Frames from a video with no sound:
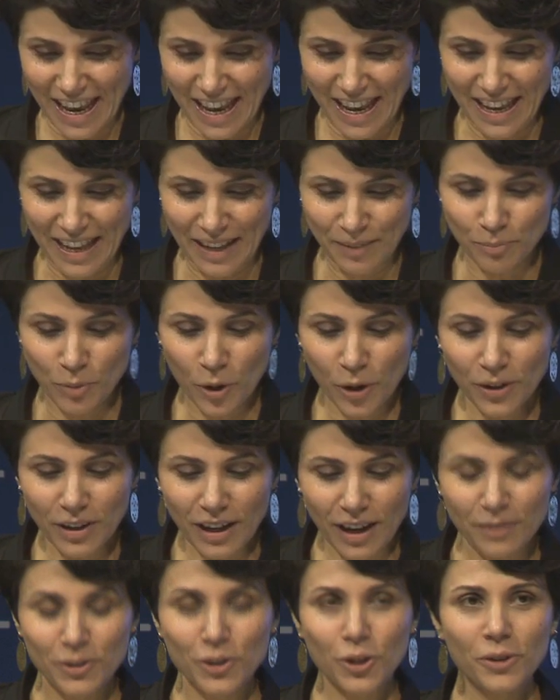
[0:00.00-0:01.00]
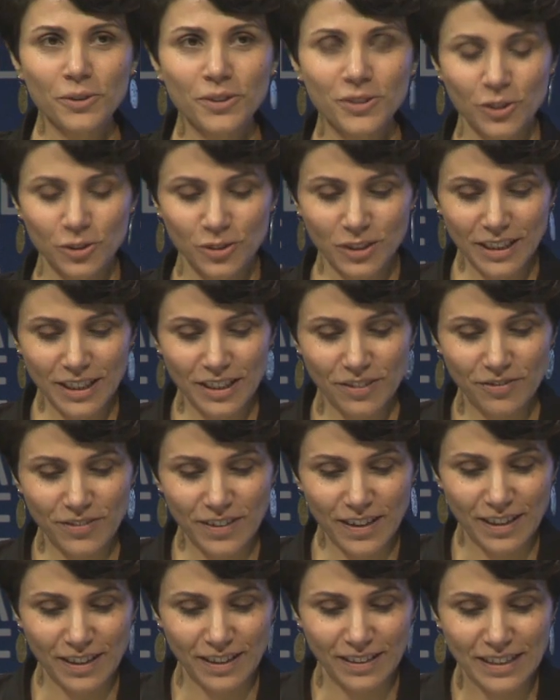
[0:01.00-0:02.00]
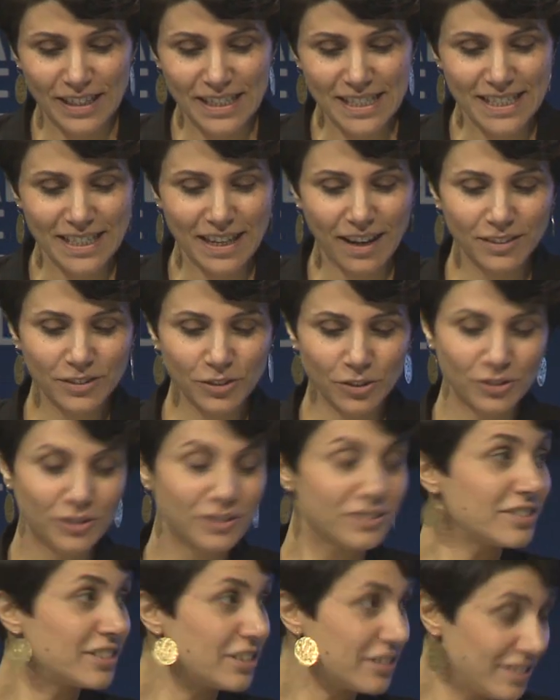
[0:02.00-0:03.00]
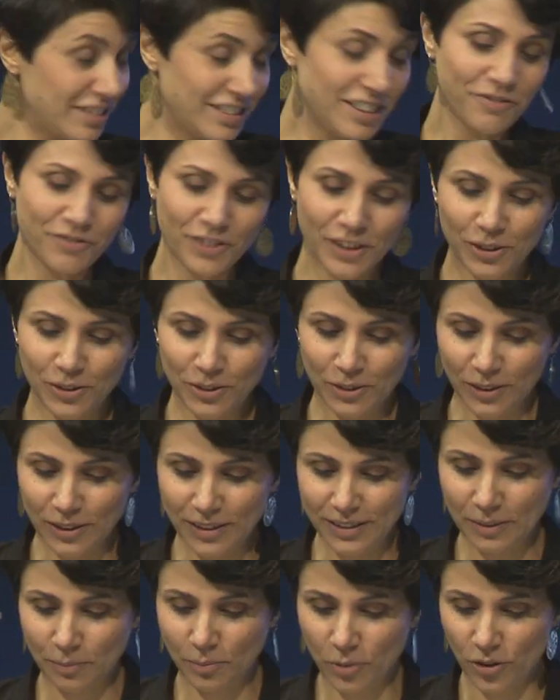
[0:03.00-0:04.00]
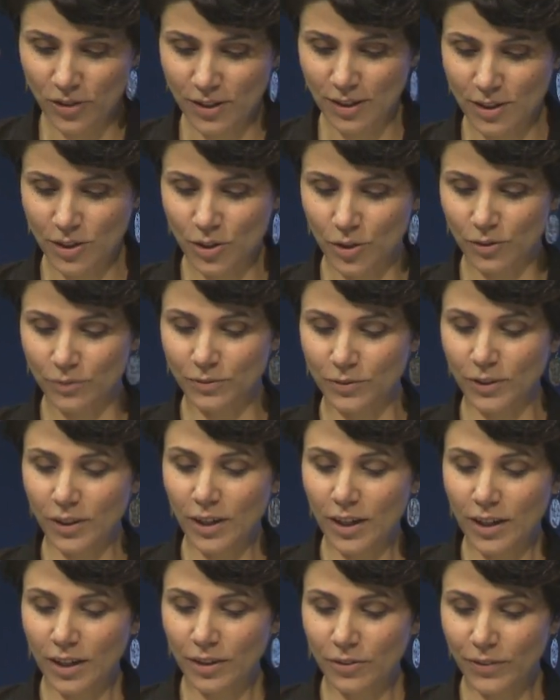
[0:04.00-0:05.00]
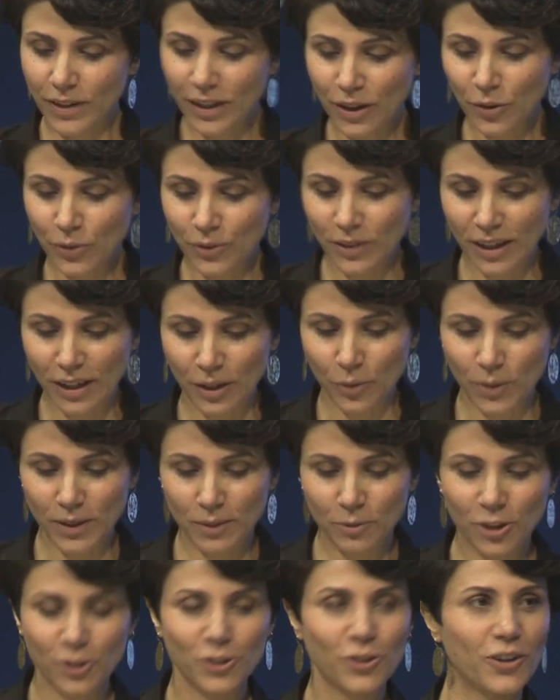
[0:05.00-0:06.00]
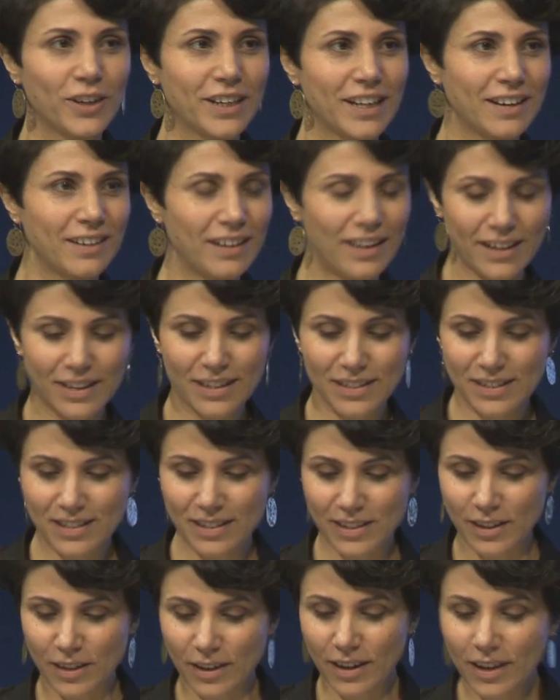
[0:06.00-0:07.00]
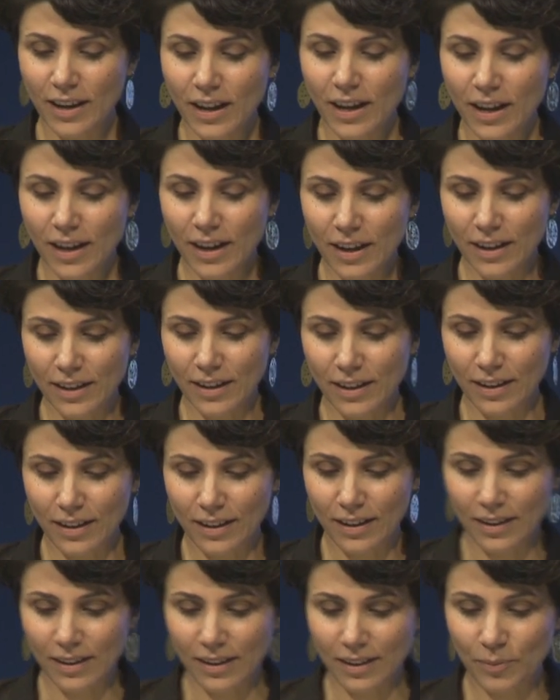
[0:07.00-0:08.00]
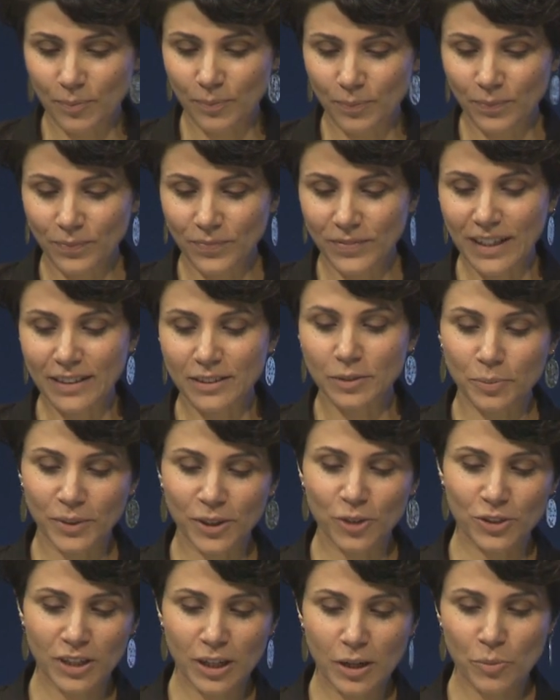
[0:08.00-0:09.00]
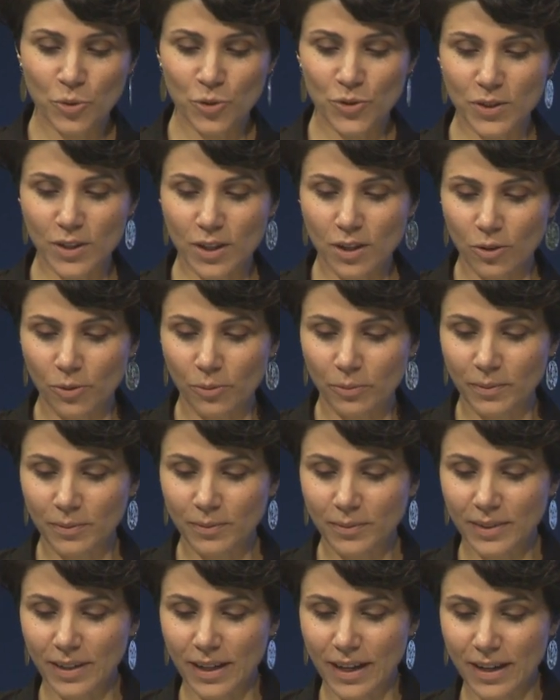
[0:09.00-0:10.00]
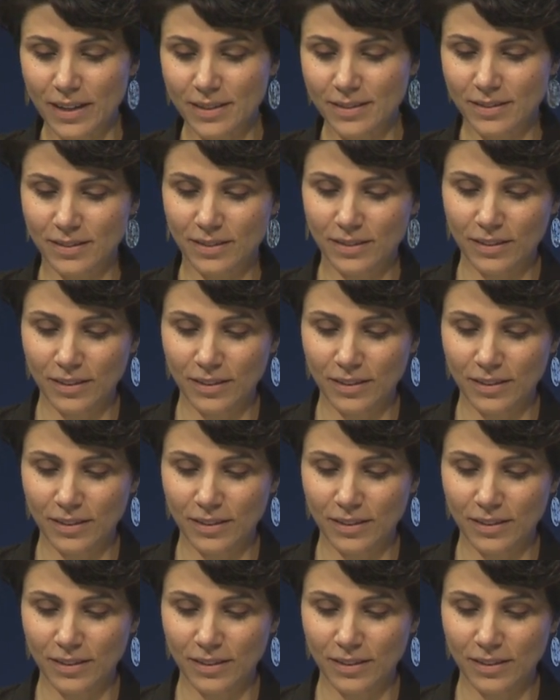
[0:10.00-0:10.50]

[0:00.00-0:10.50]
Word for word: And I'm going to give an insight into the, the difficult process of reckoning with colonial legacy um, that the Pigorini Museum has,